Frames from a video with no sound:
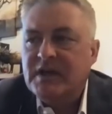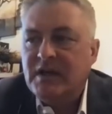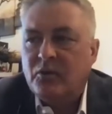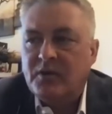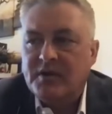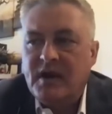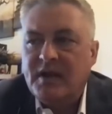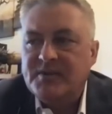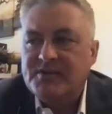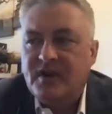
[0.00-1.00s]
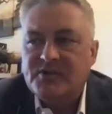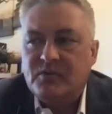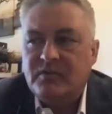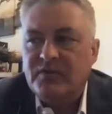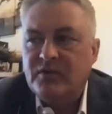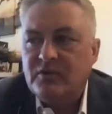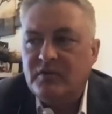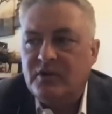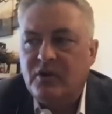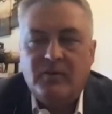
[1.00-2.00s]
The court documents also
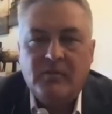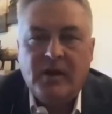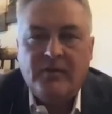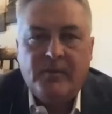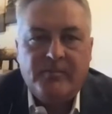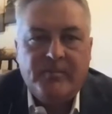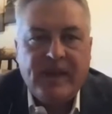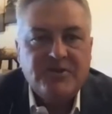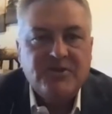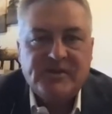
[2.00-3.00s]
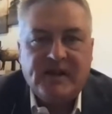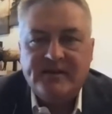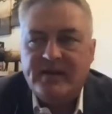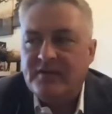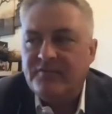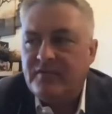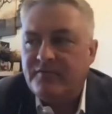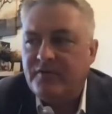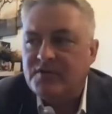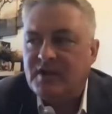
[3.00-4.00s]
reveal the patient's identity for the
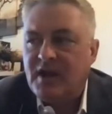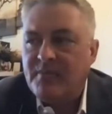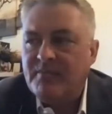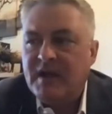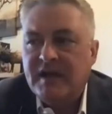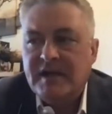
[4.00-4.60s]
first time.